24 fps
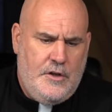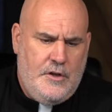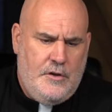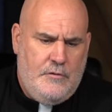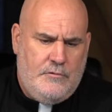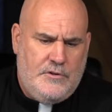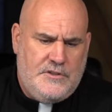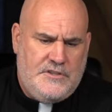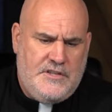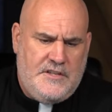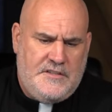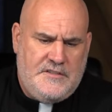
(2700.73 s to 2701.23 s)

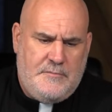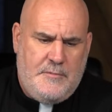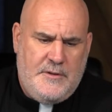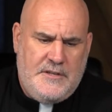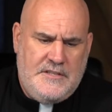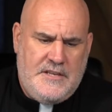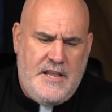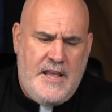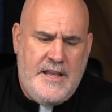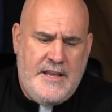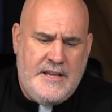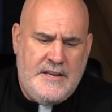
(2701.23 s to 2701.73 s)
which has been
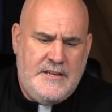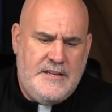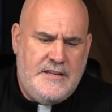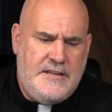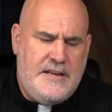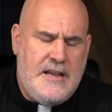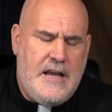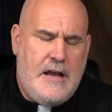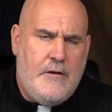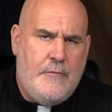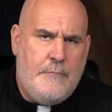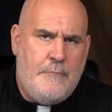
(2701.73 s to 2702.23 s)
handed
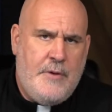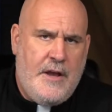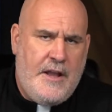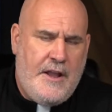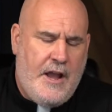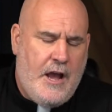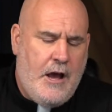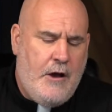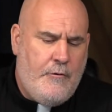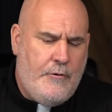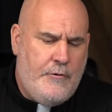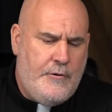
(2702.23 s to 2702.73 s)
down by
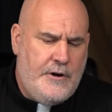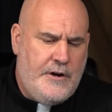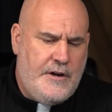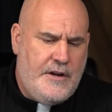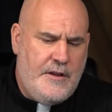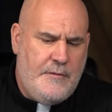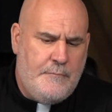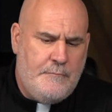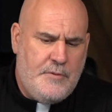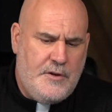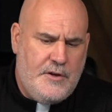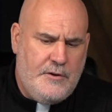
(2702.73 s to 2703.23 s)
our
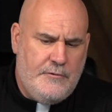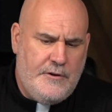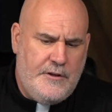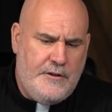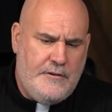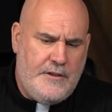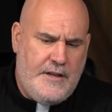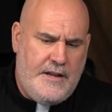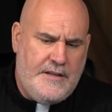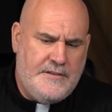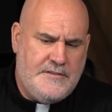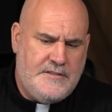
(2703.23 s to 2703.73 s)

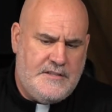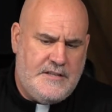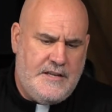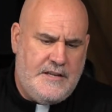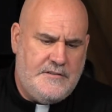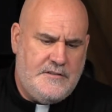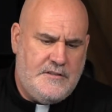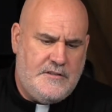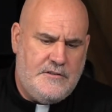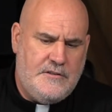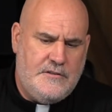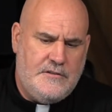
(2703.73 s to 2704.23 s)
imperial
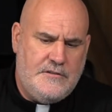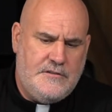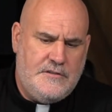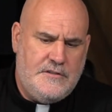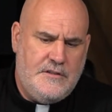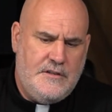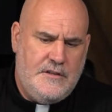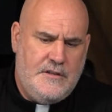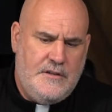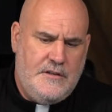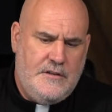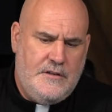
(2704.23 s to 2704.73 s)
ancestors
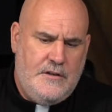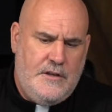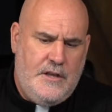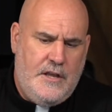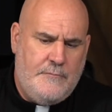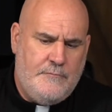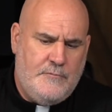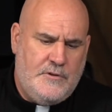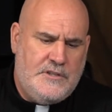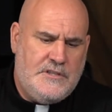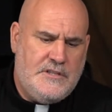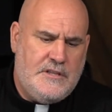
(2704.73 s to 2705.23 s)

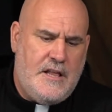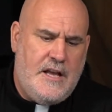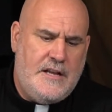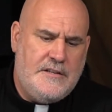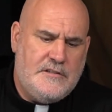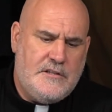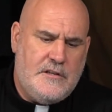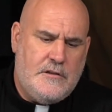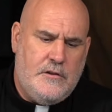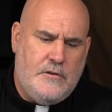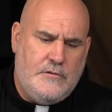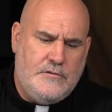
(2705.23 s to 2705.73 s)
and which lies
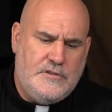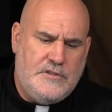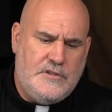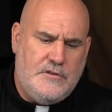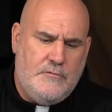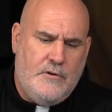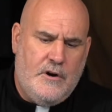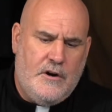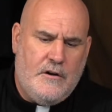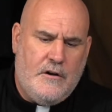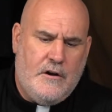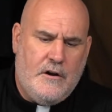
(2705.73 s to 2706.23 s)
close to
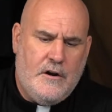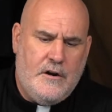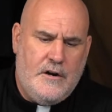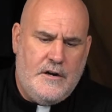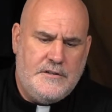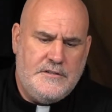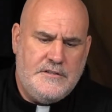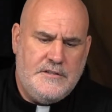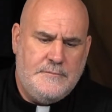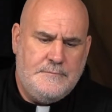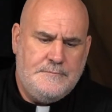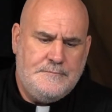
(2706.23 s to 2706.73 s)
our
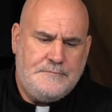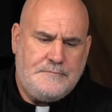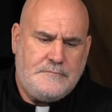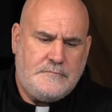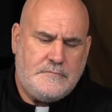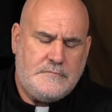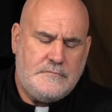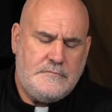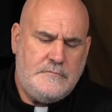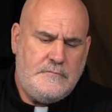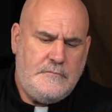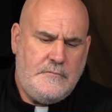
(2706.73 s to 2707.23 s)
heart.
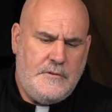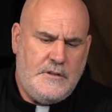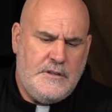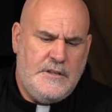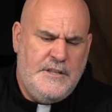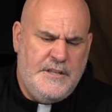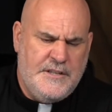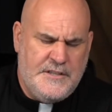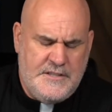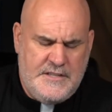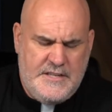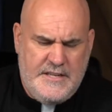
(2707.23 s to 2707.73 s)

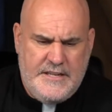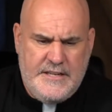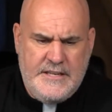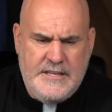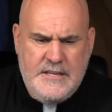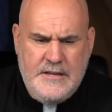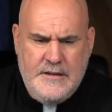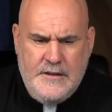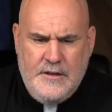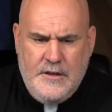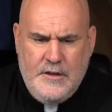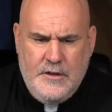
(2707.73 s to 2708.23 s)
Indeed,
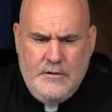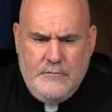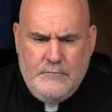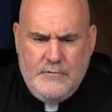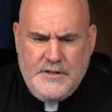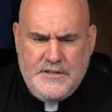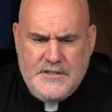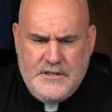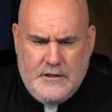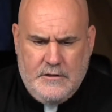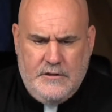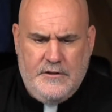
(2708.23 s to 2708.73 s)
we
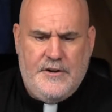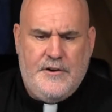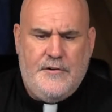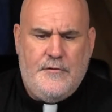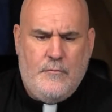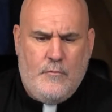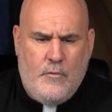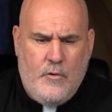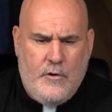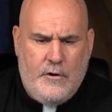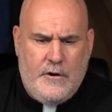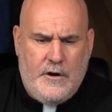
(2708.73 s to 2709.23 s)
declared
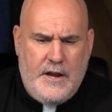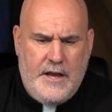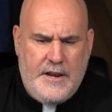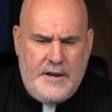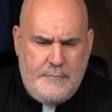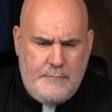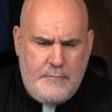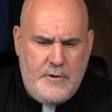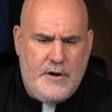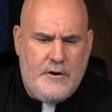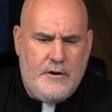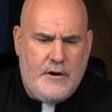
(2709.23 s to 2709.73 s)
war on
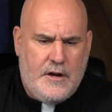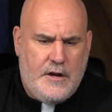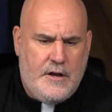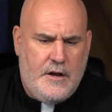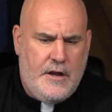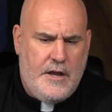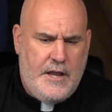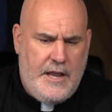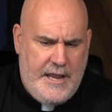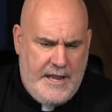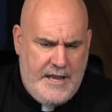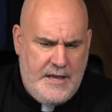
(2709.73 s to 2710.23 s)

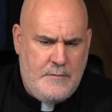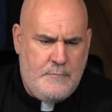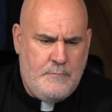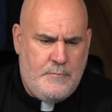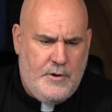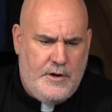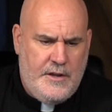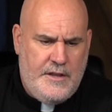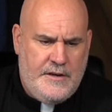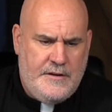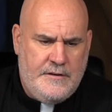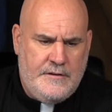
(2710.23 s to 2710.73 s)
America and
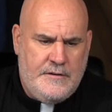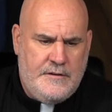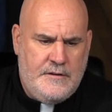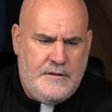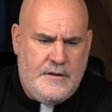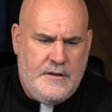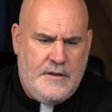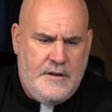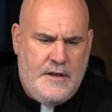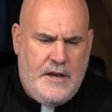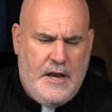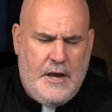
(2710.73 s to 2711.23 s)
Britain
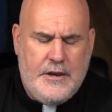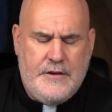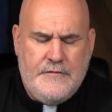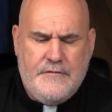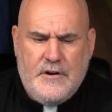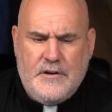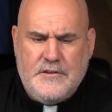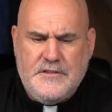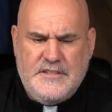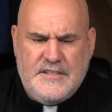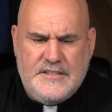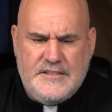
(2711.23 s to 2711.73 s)
out of
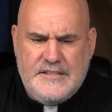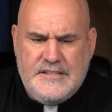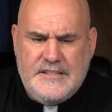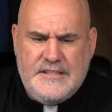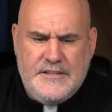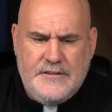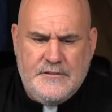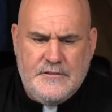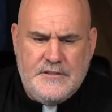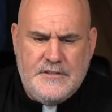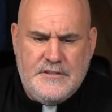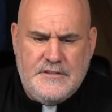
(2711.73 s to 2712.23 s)
our
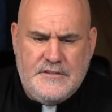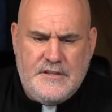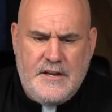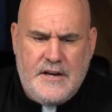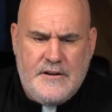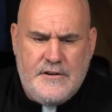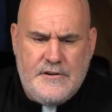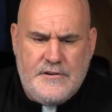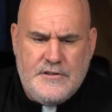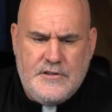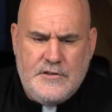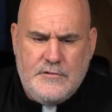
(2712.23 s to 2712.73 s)
sincere
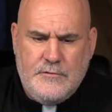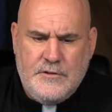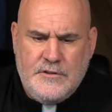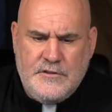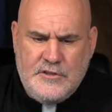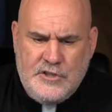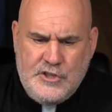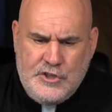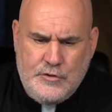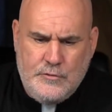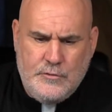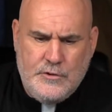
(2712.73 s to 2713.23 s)
desire to
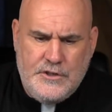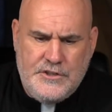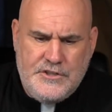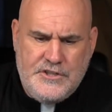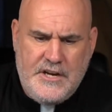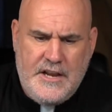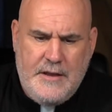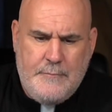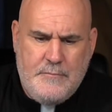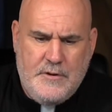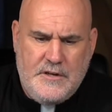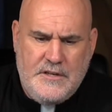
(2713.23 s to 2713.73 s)
ensure
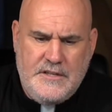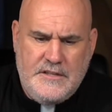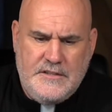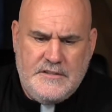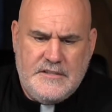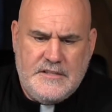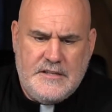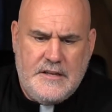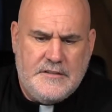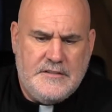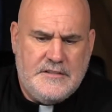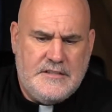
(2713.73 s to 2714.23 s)

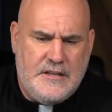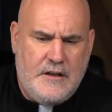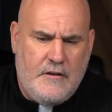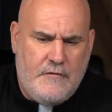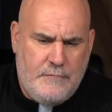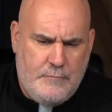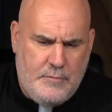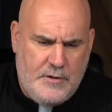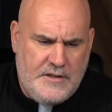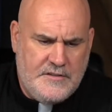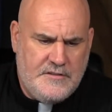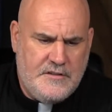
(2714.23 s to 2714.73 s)
Japanese
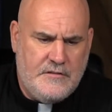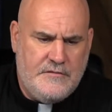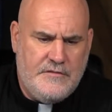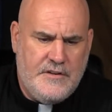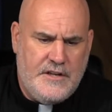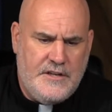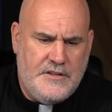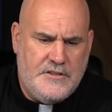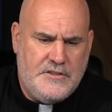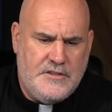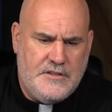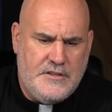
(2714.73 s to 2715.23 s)

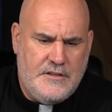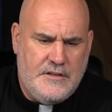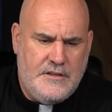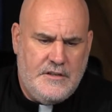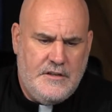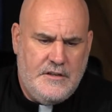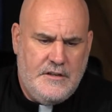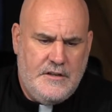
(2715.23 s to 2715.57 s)
self-preservation